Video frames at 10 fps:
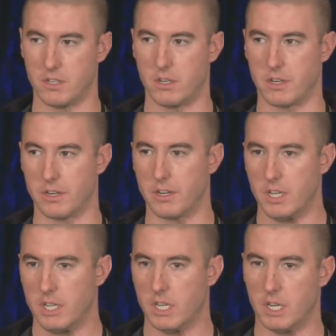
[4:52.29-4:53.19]
are
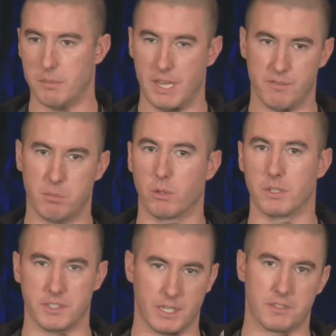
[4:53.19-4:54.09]
have
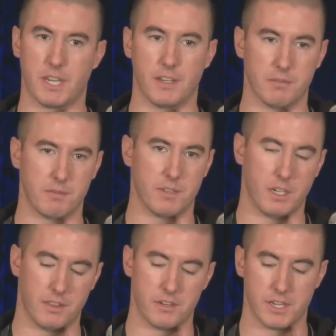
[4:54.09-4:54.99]
employees outside of
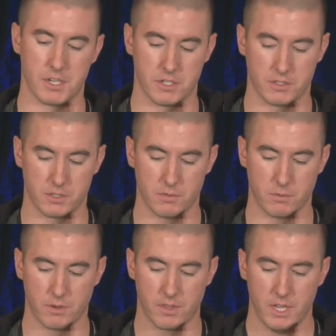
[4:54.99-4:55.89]
their nation and so
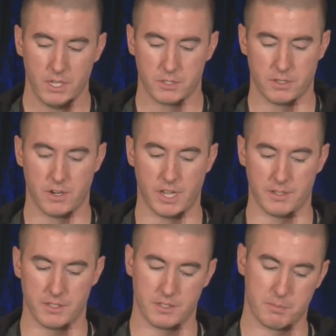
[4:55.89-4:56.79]
forth. So they're not
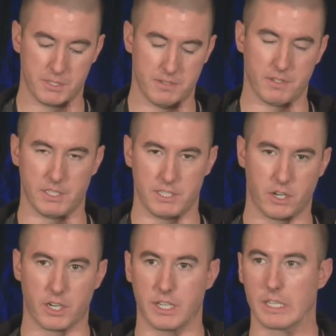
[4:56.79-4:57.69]
specifically
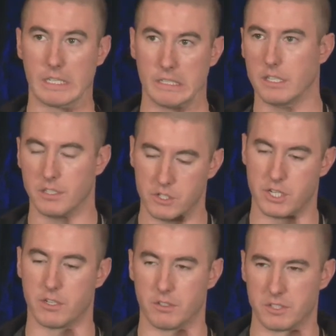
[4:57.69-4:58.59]
targeting India in
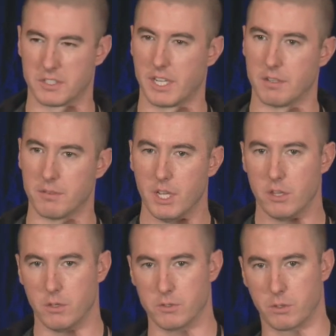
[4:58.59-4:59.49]
general. It's just kind of
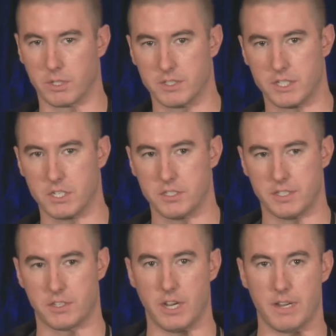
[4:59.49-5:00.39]
those organizations
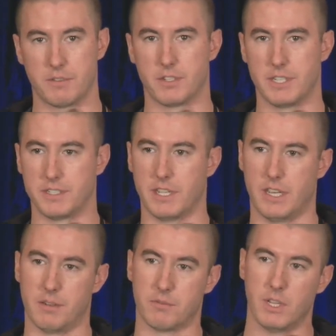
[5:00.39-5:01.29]
that they're after tend to
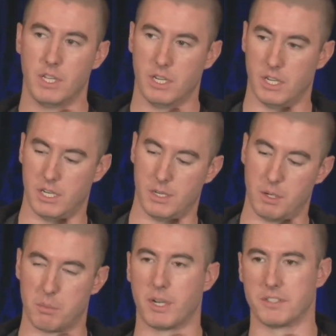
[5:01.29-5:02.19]
have
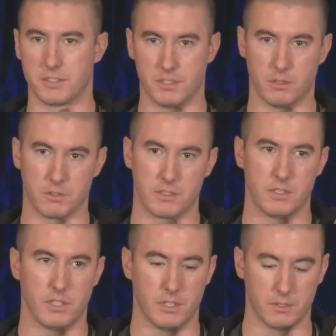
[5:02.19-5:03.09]
a presence in those
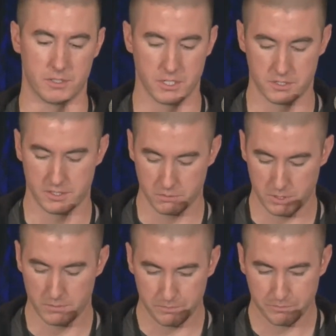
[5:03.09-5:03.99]
nations as well.